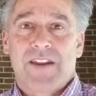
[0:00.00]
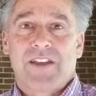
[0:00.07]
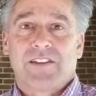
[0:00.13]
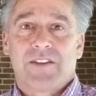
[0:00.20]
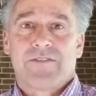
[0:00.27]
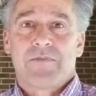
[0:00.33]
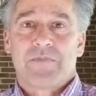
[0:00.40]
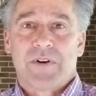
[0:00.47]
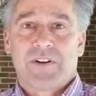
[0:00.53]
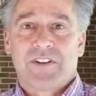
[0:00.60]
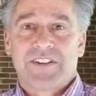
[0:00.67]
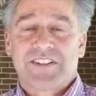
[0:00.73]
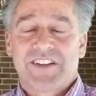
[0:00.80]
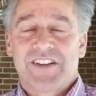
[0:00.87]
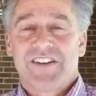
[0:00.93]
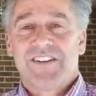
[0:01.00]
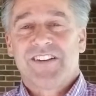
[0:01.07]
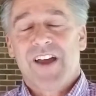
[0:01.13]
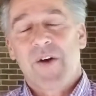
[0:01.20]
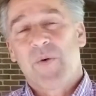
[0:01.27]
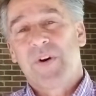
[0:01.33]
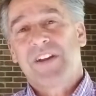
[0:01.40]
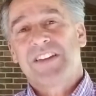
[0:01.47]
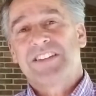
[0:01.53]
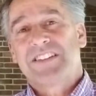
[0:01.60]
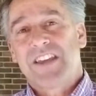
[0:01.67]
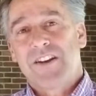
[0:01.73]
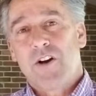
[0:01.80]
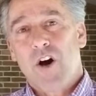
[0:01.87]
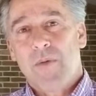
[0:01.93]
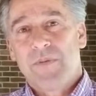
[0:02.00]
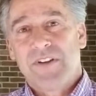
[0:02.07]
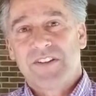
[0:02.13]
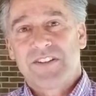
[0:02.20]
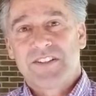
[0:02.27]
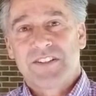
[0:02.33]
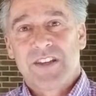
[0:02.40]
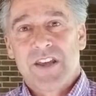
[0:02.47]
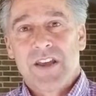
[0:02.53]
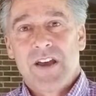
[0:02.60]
I live in Burlington. I work in St. Albans.